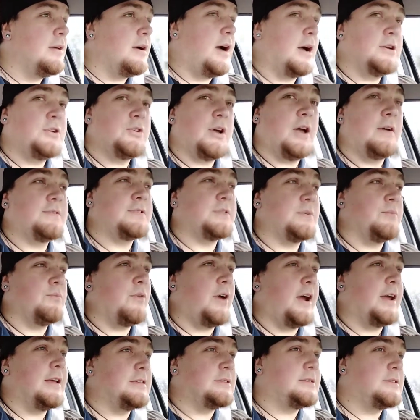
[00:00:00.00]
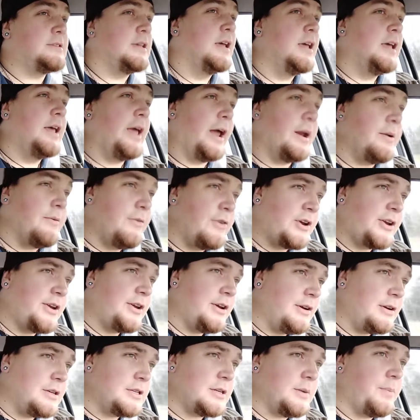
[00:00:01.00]
I do have some rates, and I'm very
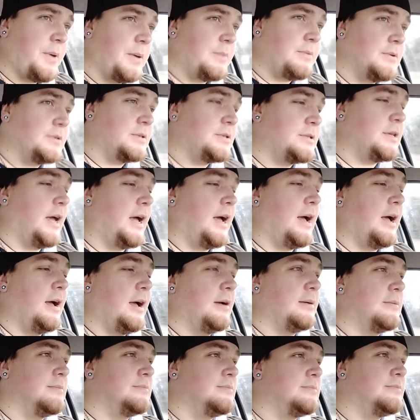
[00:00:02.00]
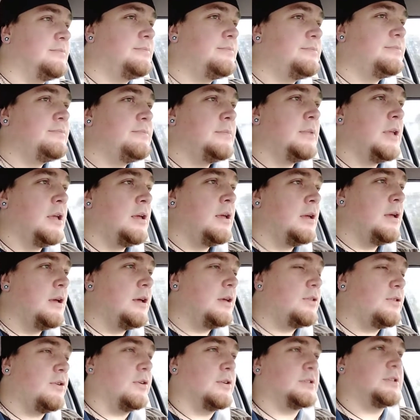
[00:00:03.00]
curious on people's um,
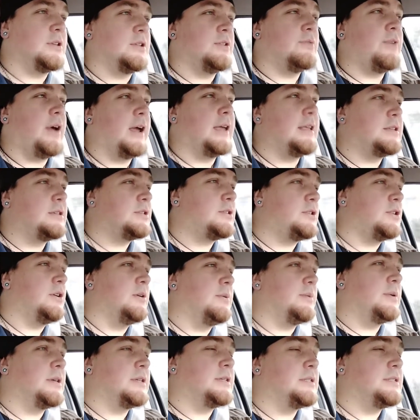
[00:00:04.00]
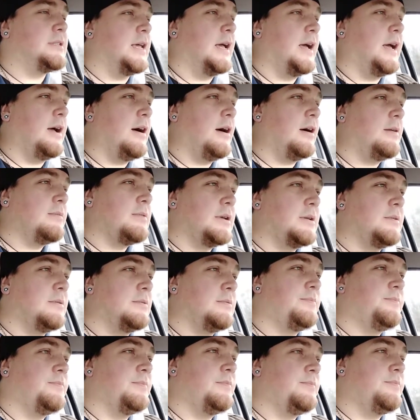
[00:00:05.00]
thoughts on the rates too, because uh, I'm going to
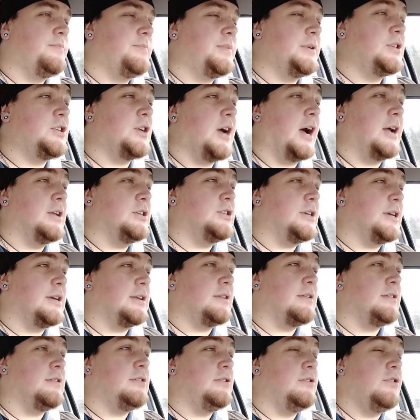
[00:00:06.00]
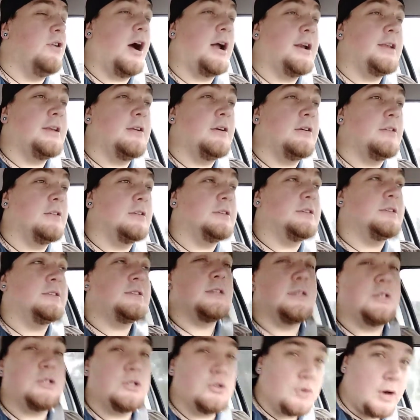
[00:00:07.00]
be charging ninety dollars
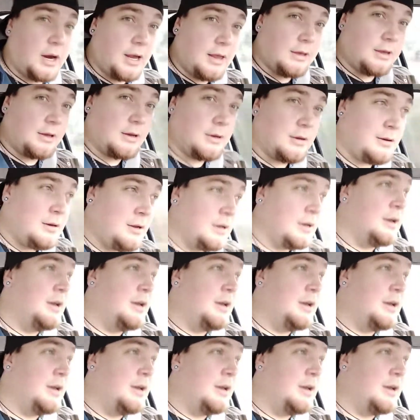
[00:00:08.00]
Australian.